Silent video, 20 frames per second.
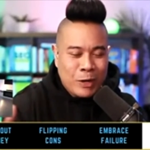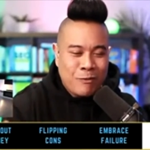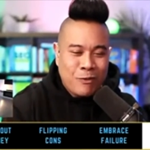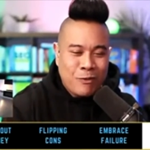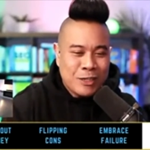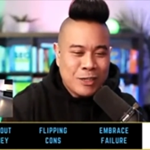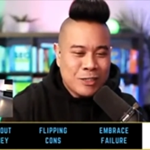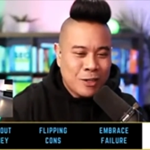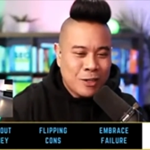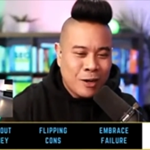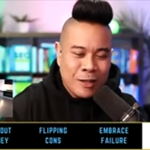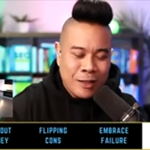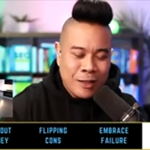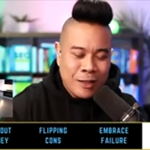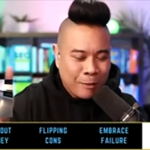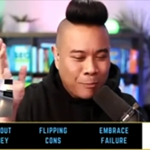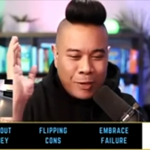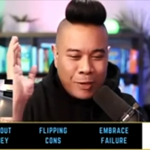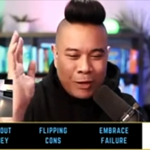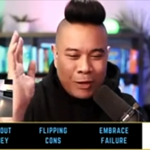I first started,
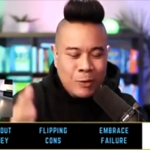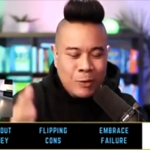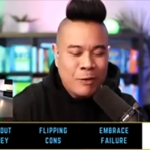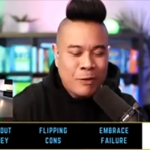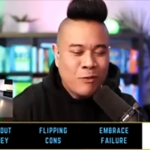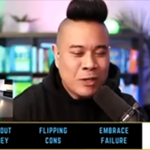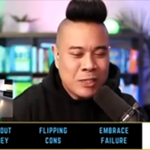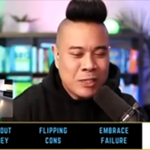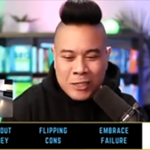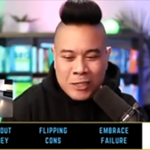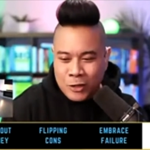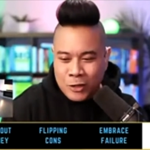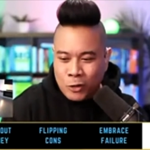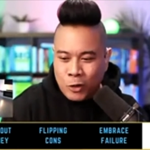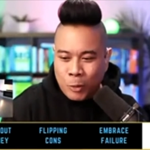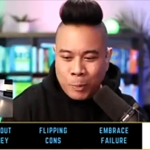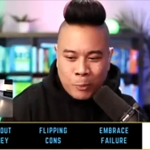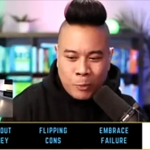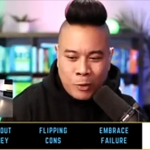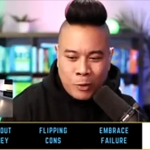like when I first entered the
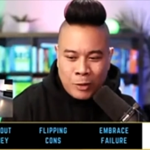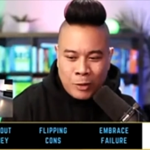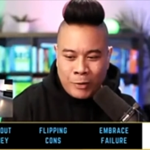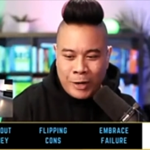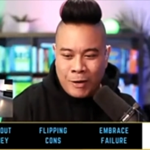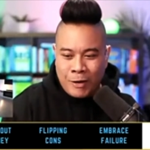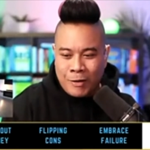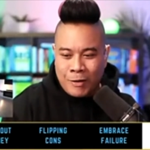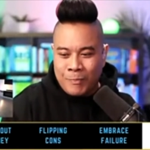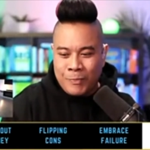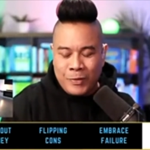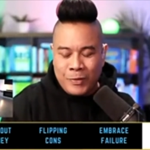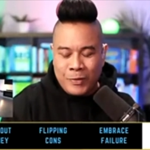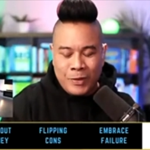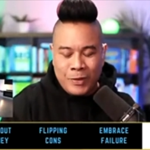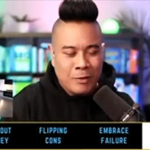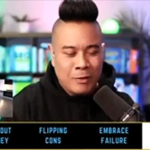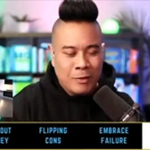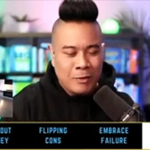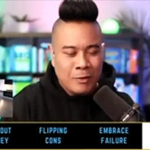corporate world around
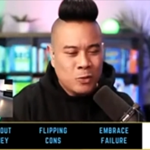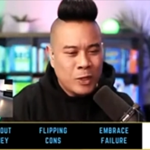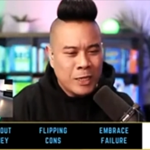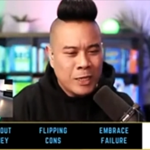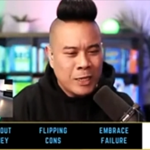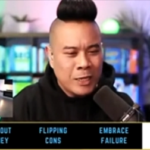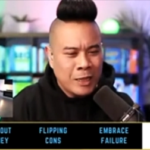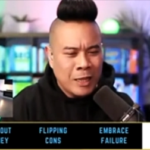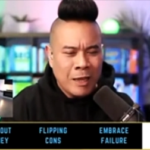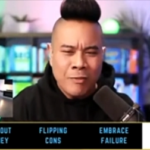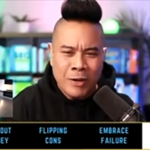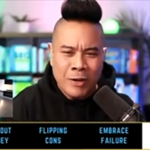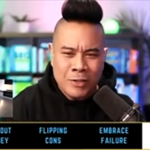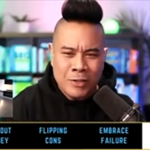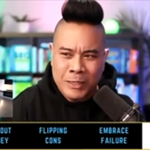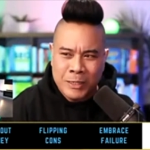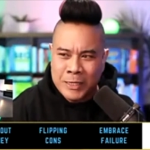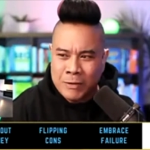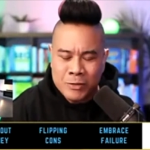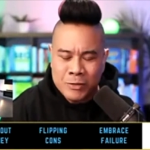2011 or something
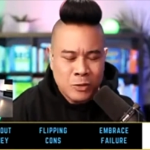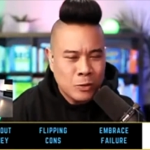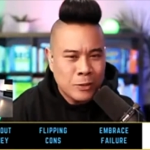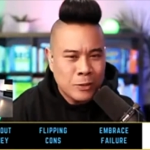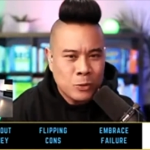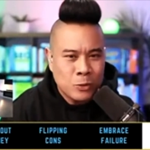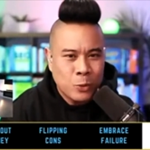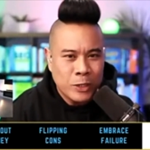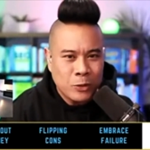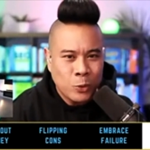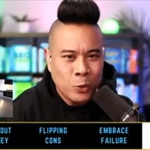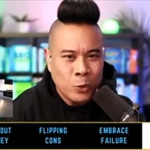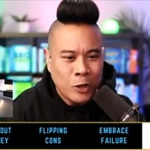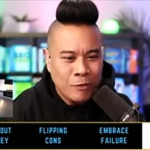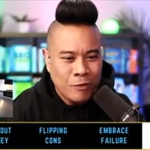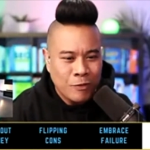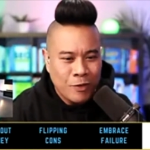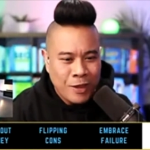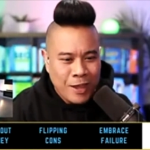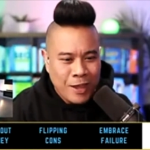like that. I was turning
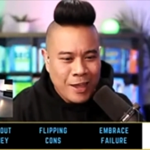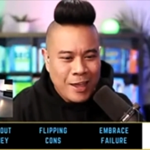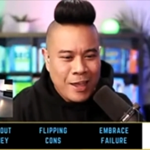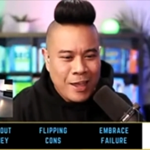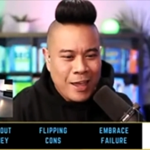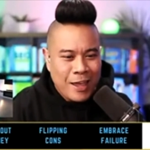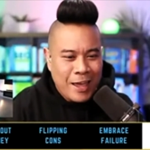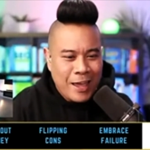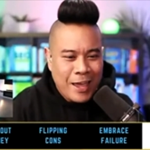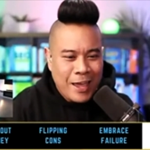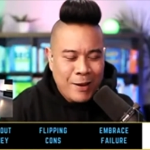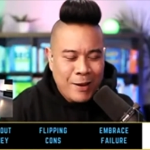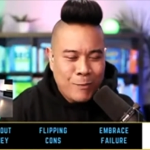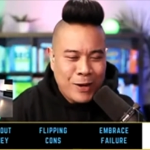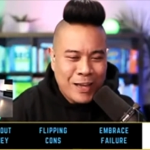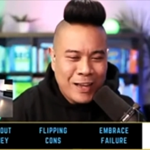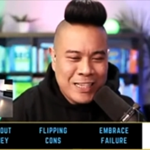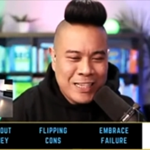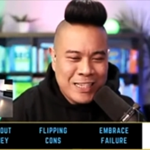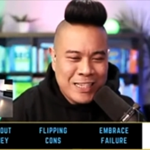2012, and
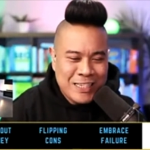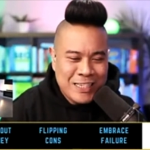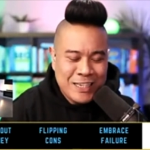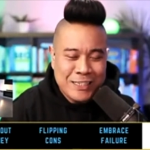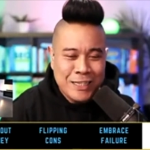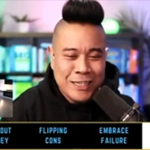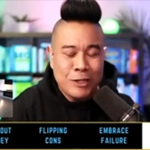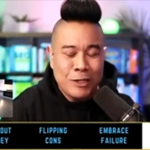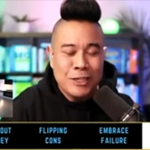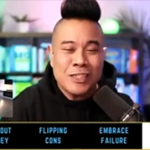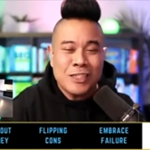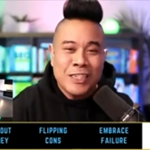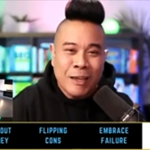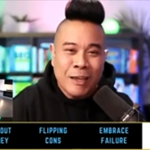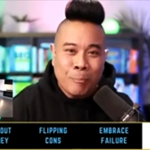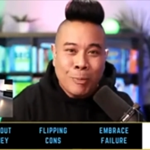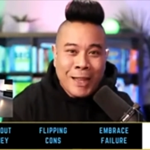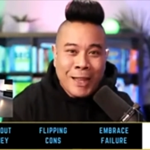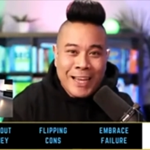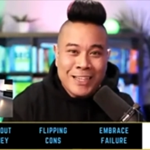when I see it slip, you just see
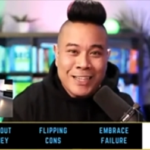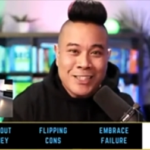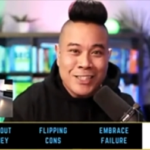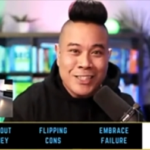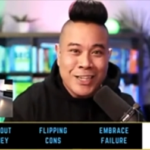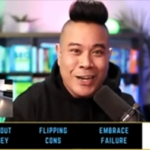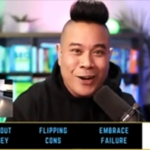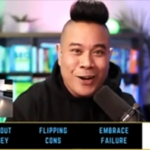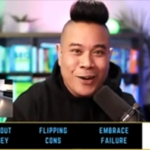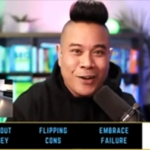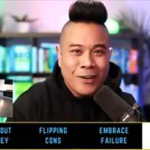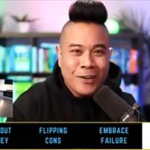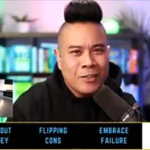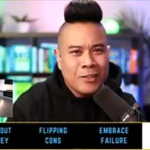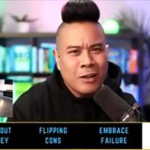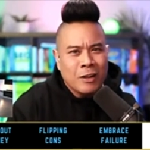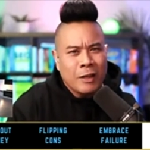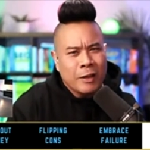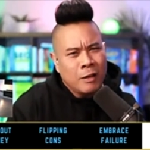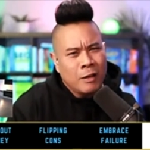a blank stare.
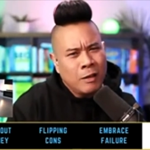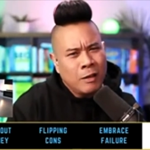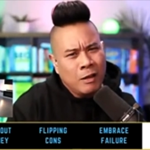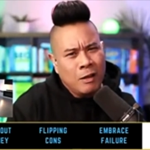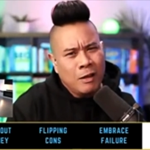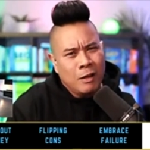They're like,